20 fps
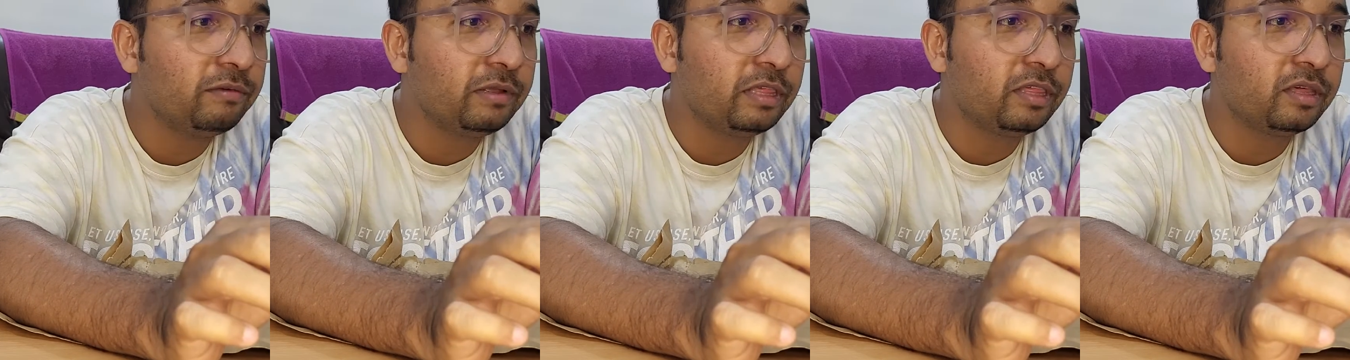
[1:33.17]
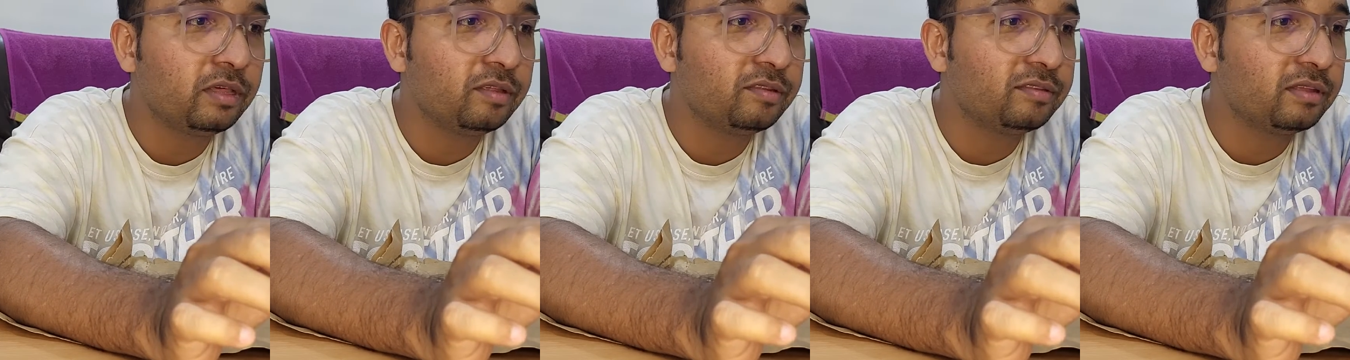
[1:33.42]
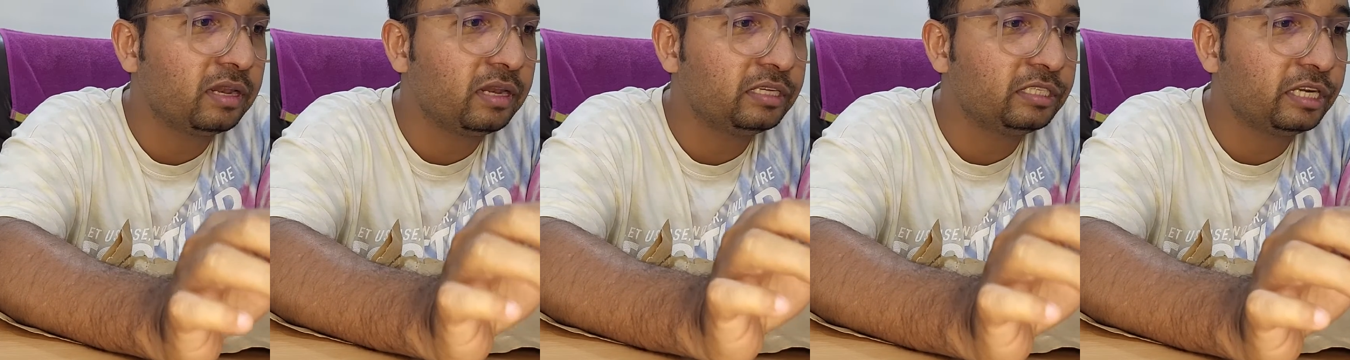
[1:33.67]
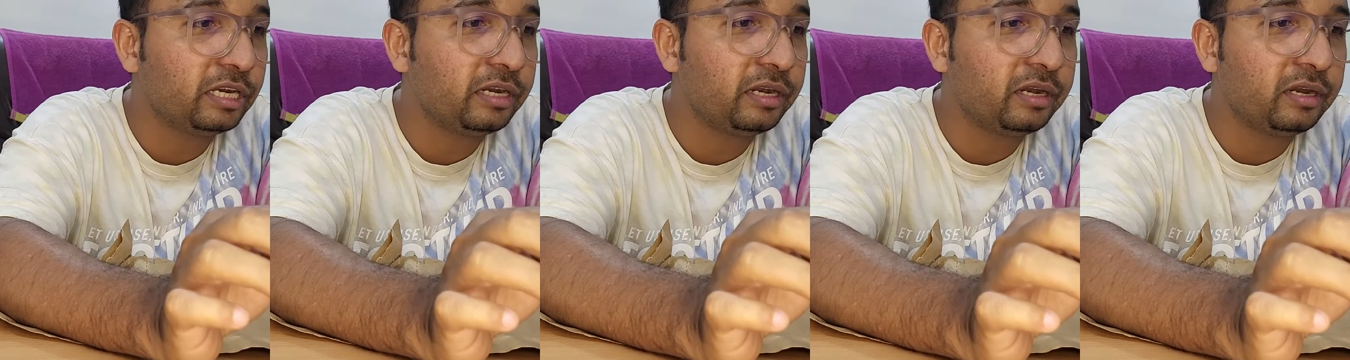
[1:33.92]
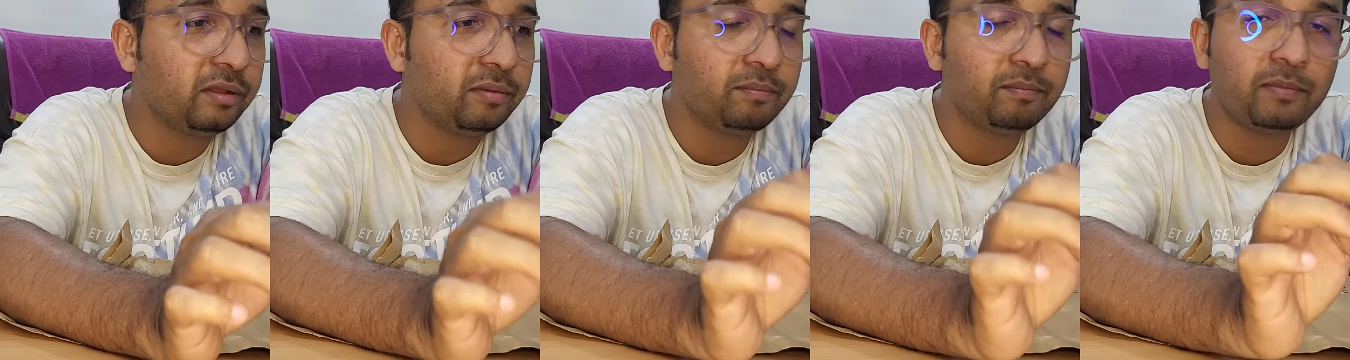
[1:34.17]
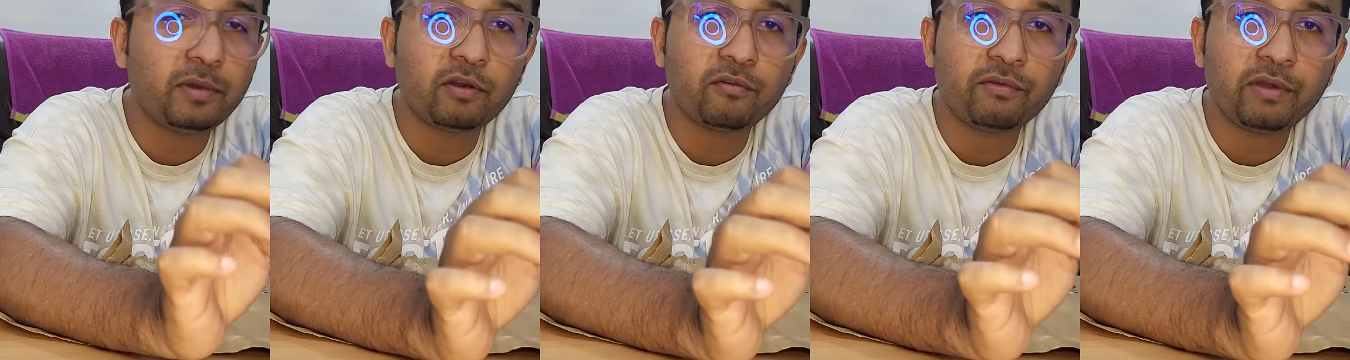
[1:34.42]
which is the legendary
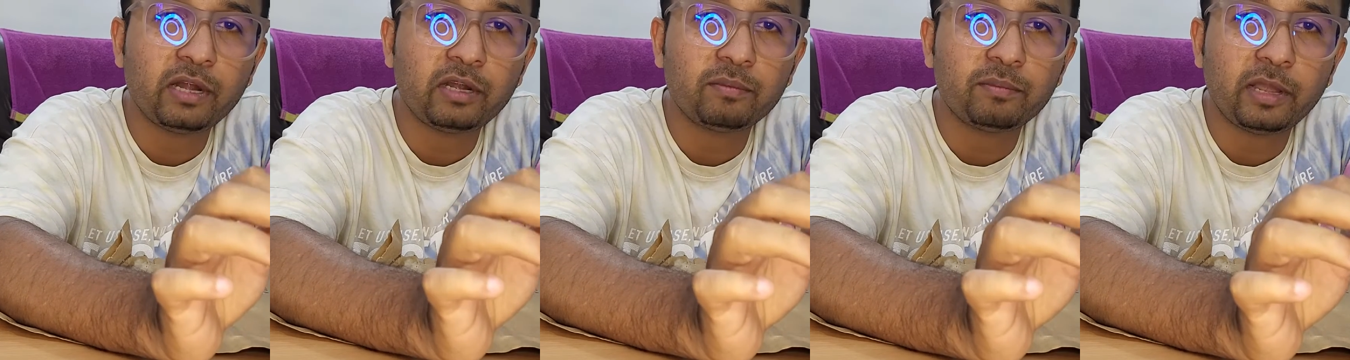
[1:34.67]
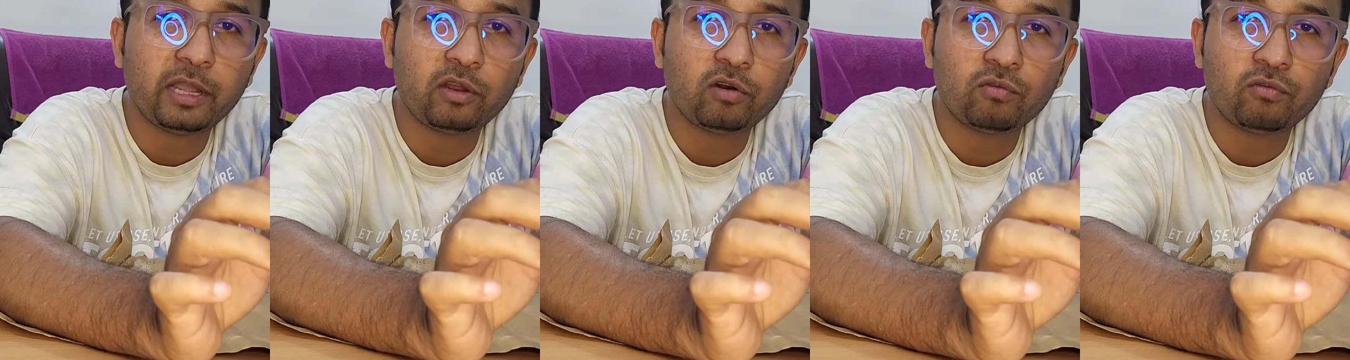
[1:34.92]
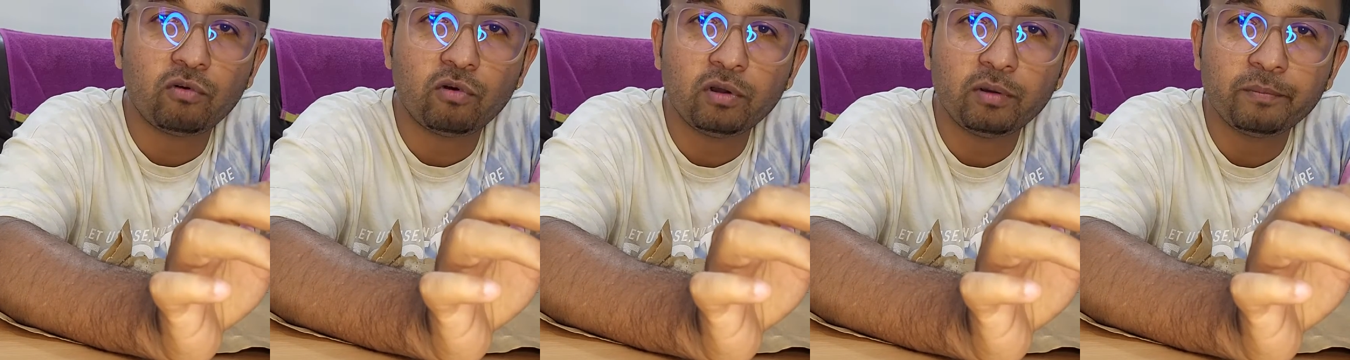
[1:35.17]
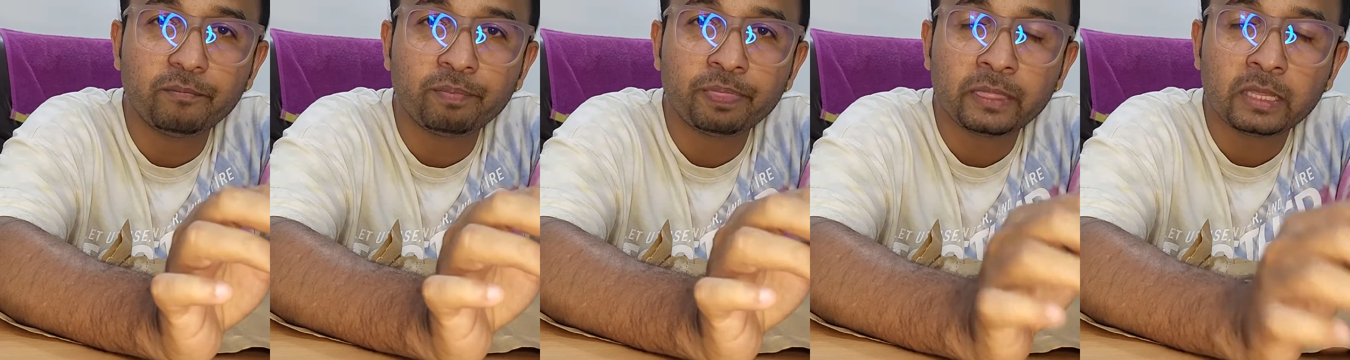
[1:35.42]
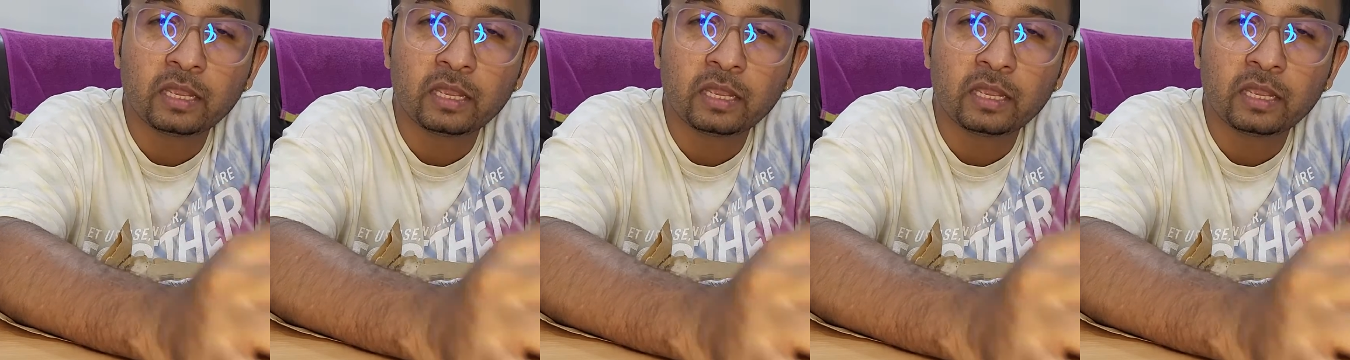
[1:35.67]
perfect microphone